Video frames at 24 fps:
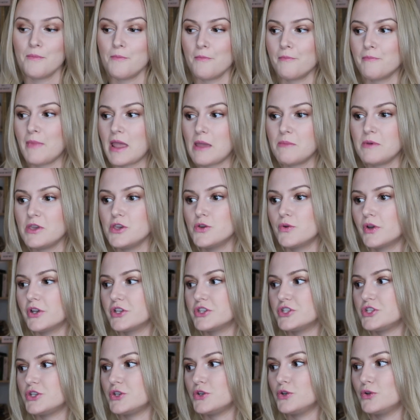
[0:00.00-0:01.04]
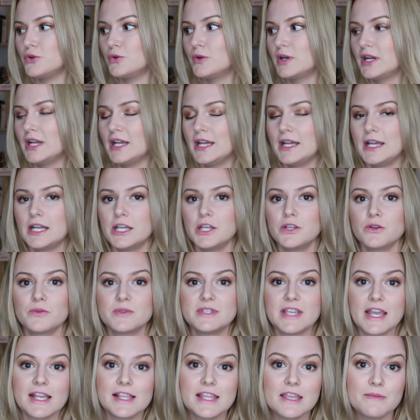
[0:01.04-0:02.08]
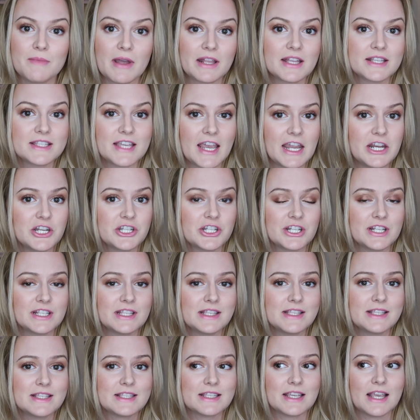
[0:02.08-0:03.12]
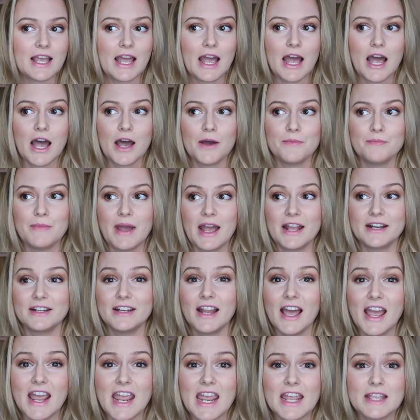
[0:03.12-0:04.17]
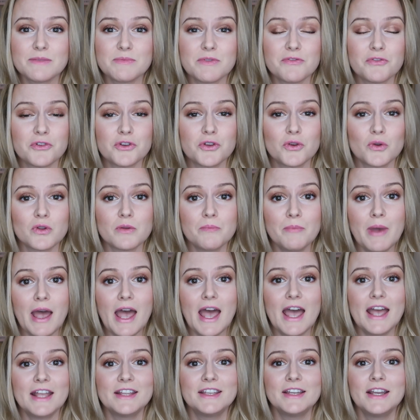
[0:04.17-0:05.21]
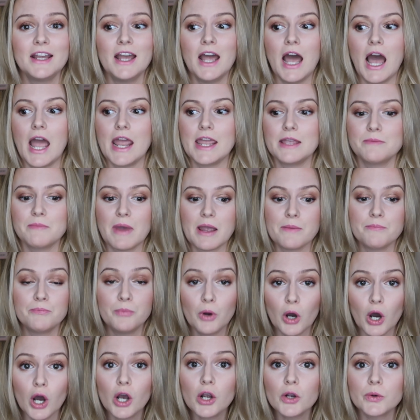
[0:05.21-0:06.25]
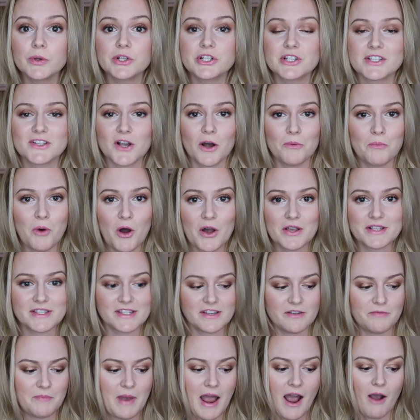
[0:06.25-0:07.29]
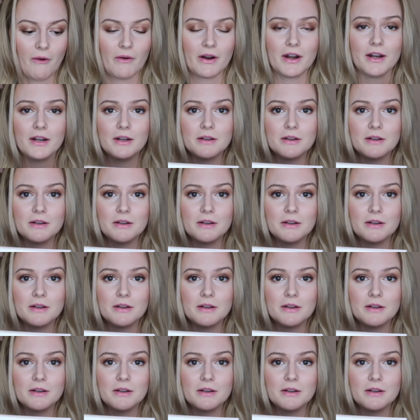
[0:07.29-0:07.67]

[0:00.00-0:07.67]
Maybe you can do, daily meditations at night before you go to bed. In my book, which is called Positive Power,